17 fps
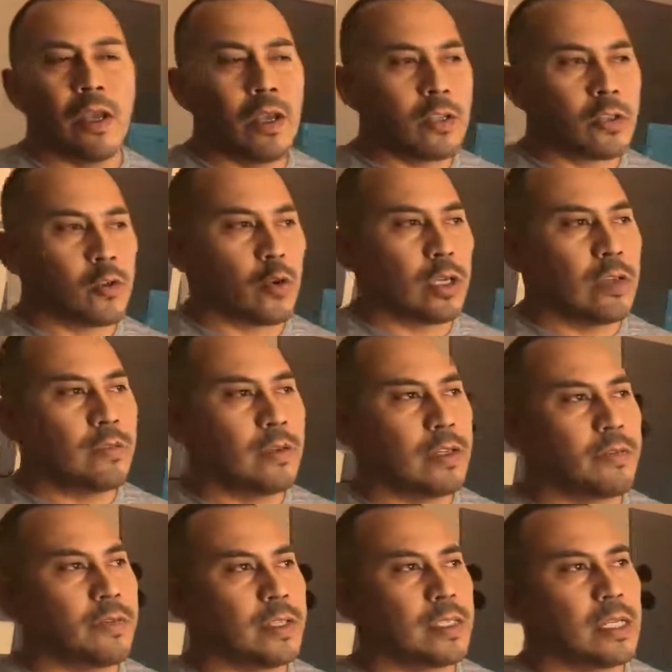So even
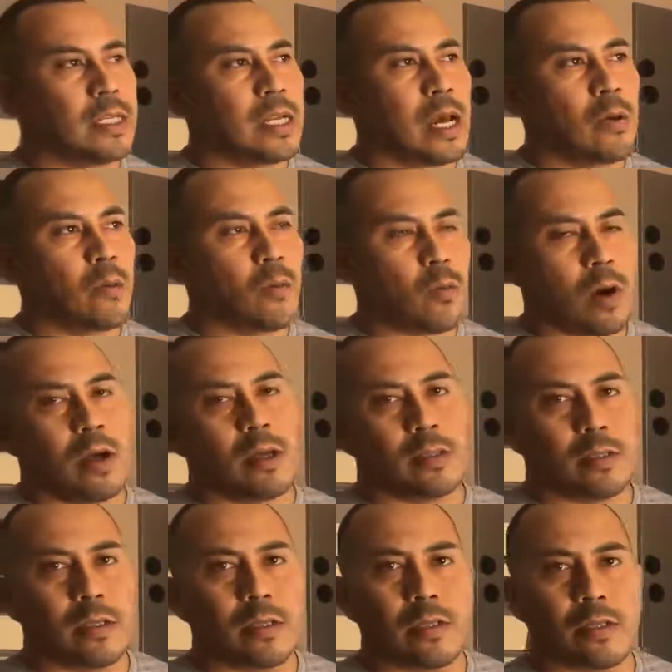if he did not
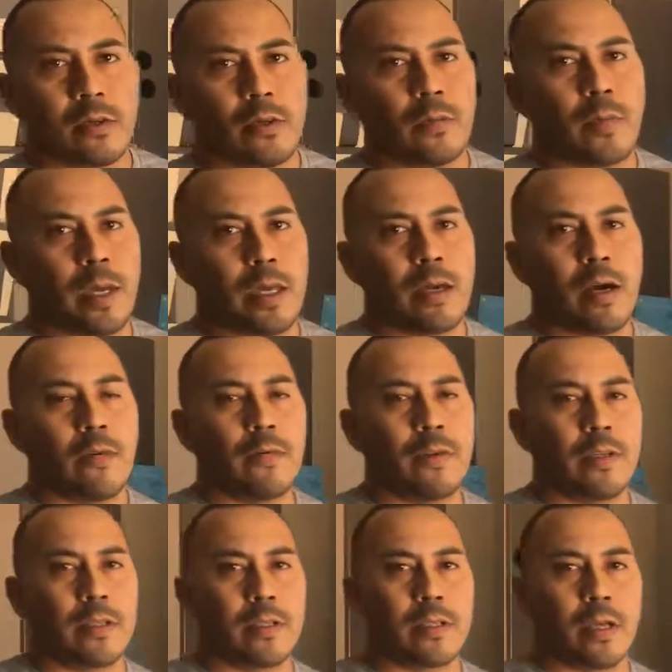want to pay off
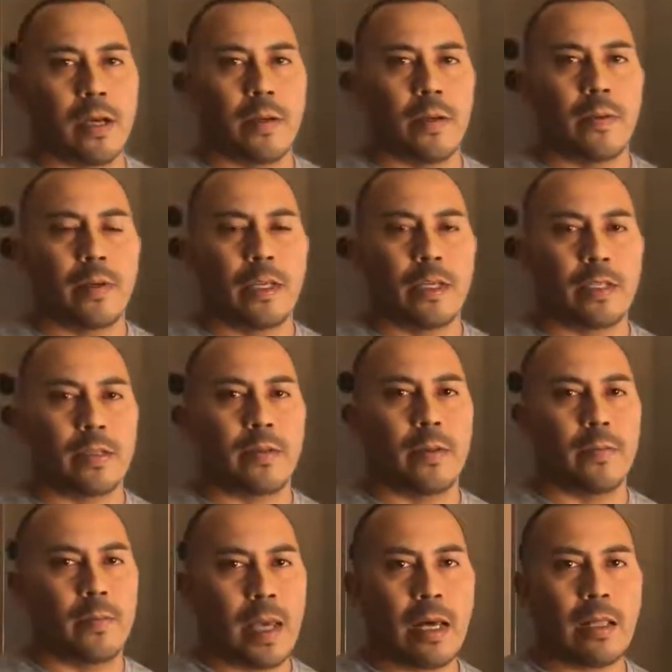his
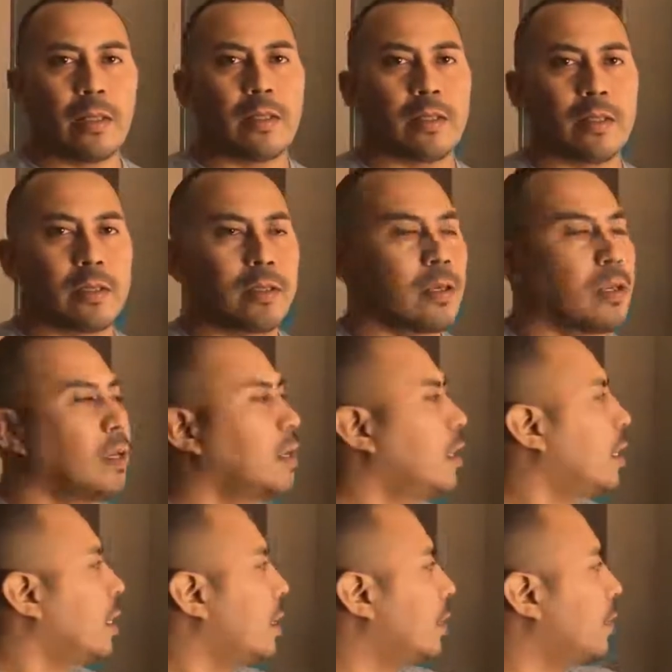balance,
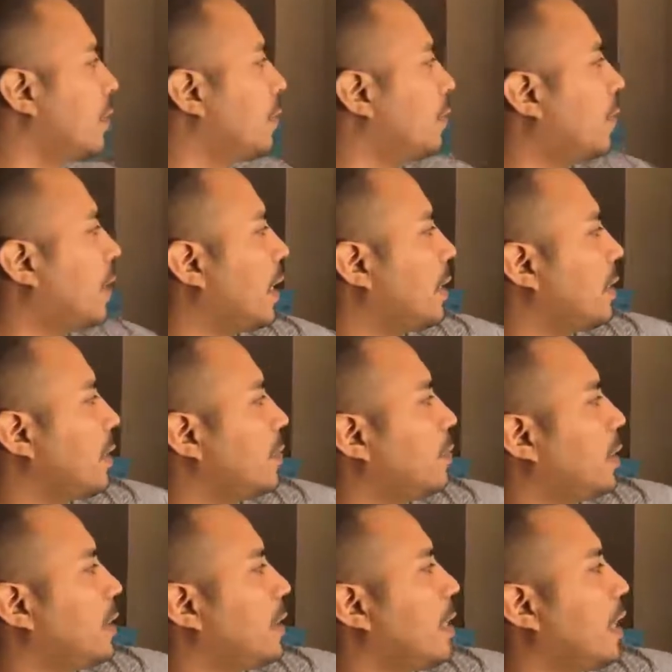my
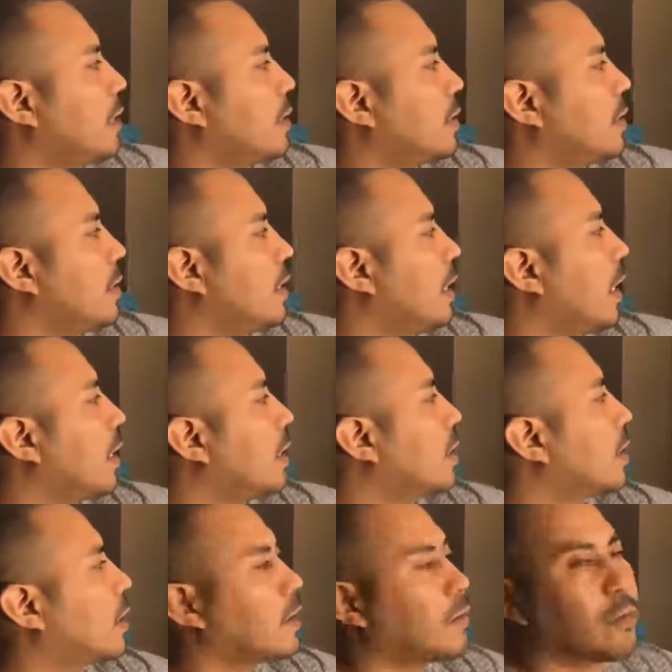PITI
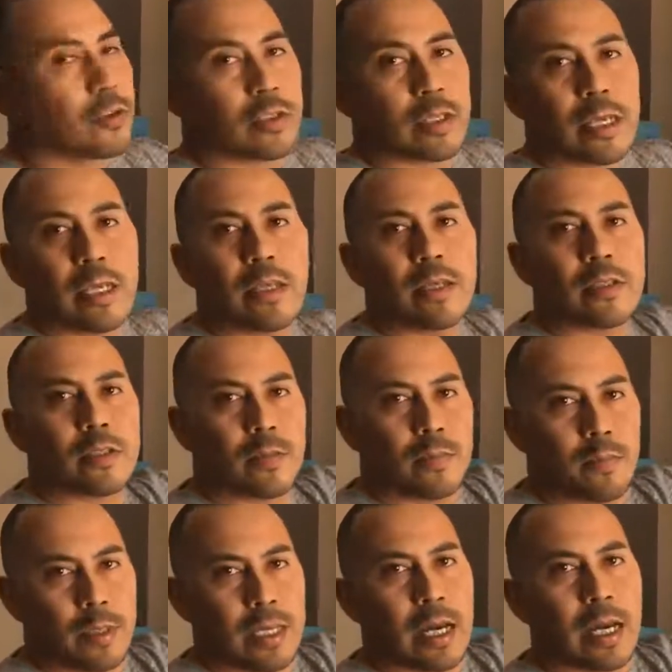covers his
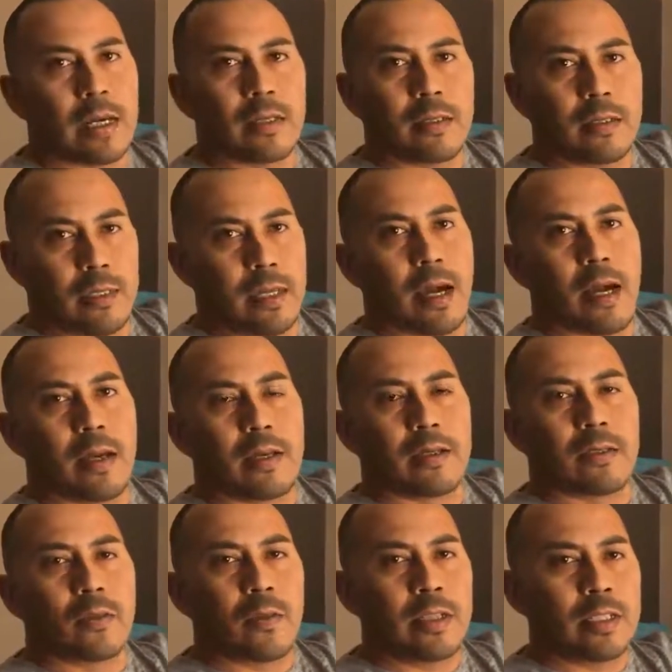PITI.
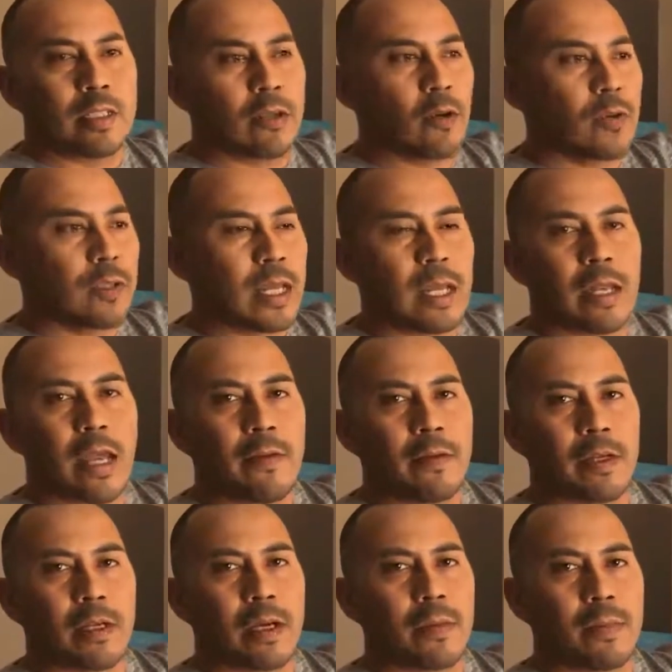So he's still not
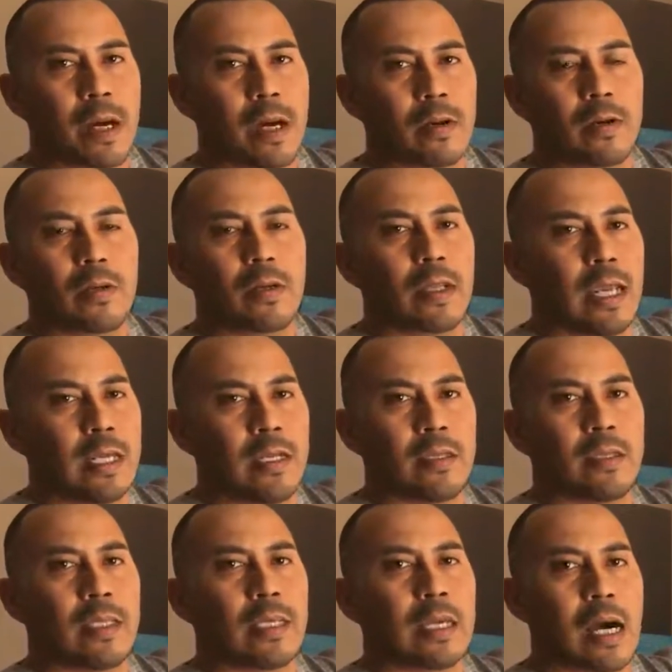having to come out
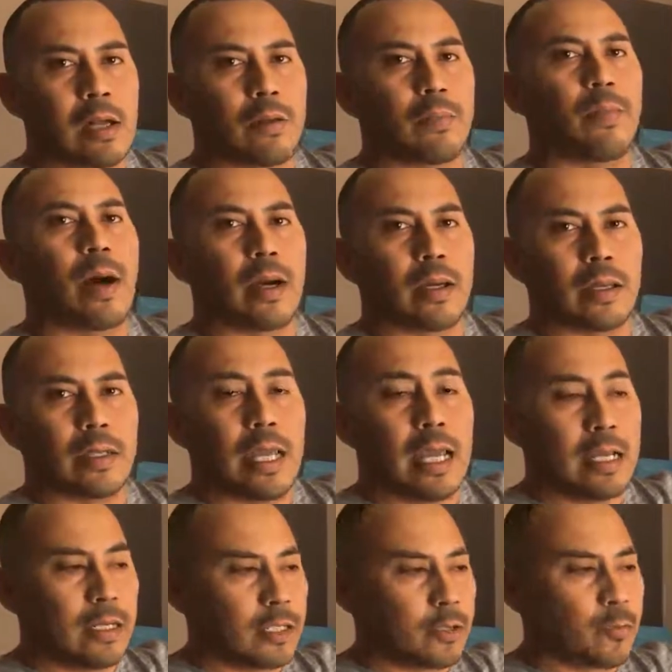anything out of pocket,
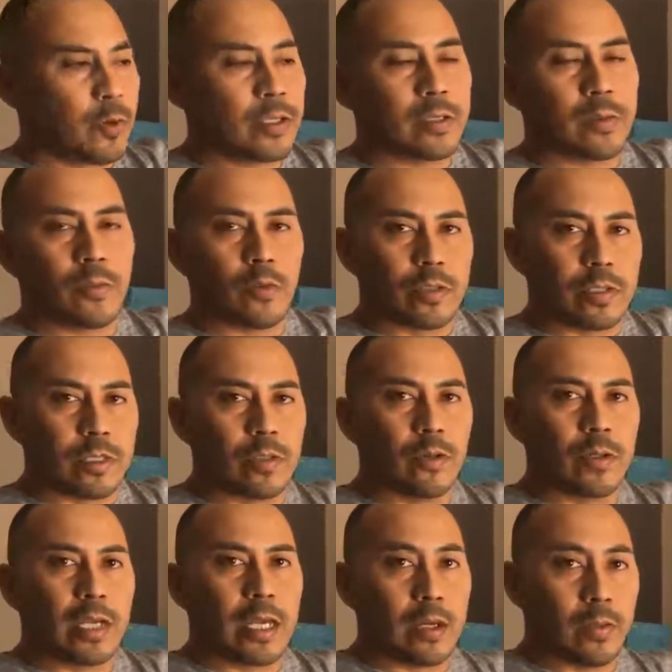and his principal is still
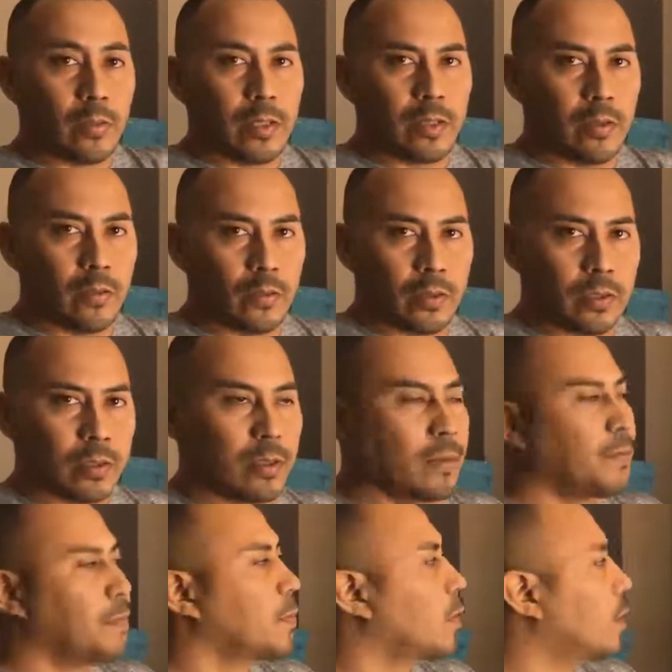getting reduced.
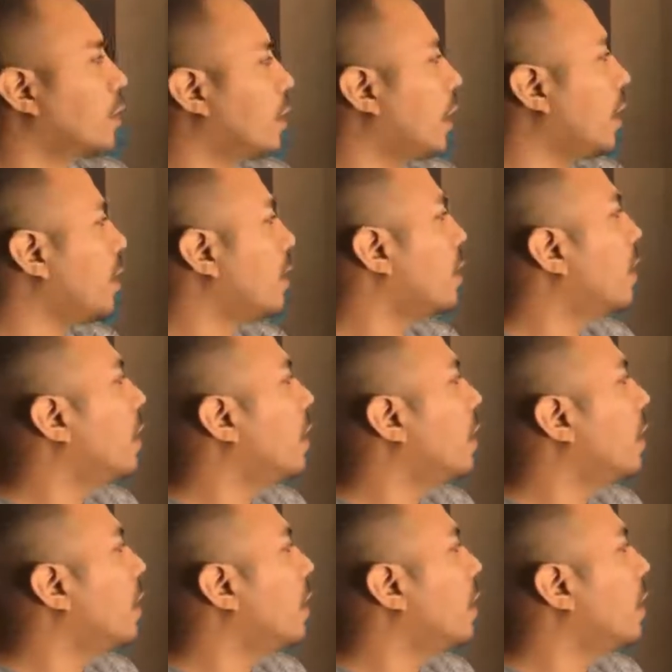Okay,